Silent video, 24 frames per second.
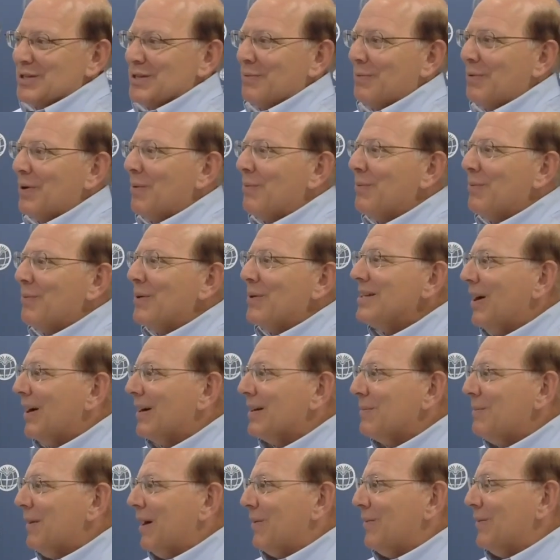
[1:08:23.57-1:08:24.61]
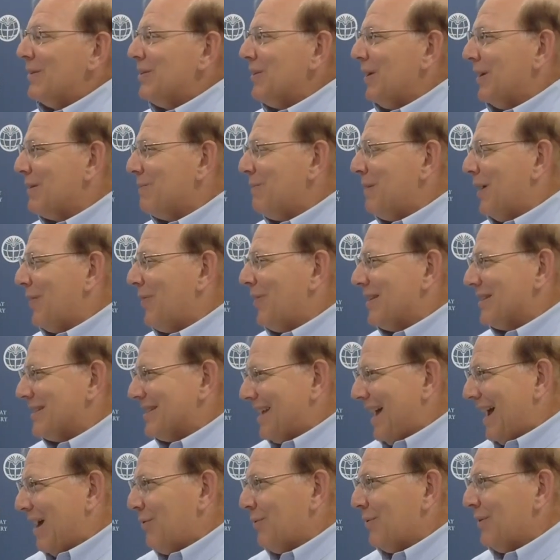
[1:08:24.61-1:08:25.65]
So what we talked about, we talked about the
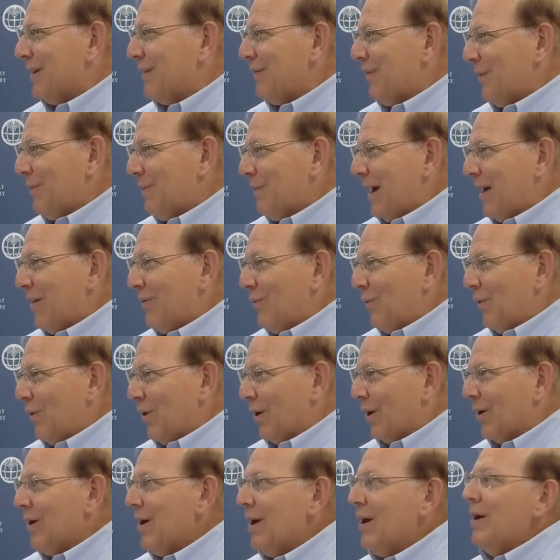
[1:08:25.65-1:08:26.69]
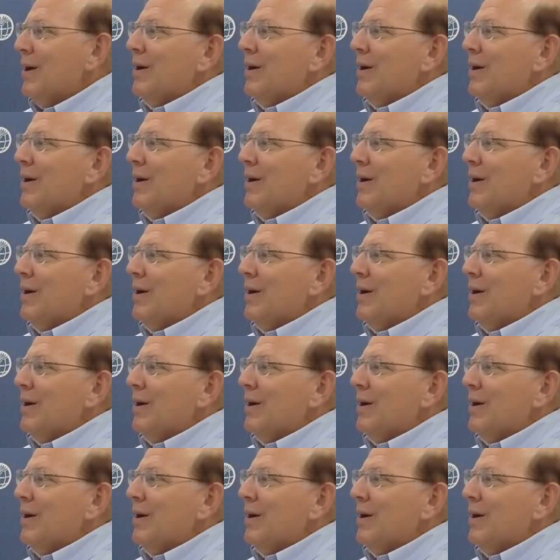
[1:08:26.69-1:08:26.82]
syro War,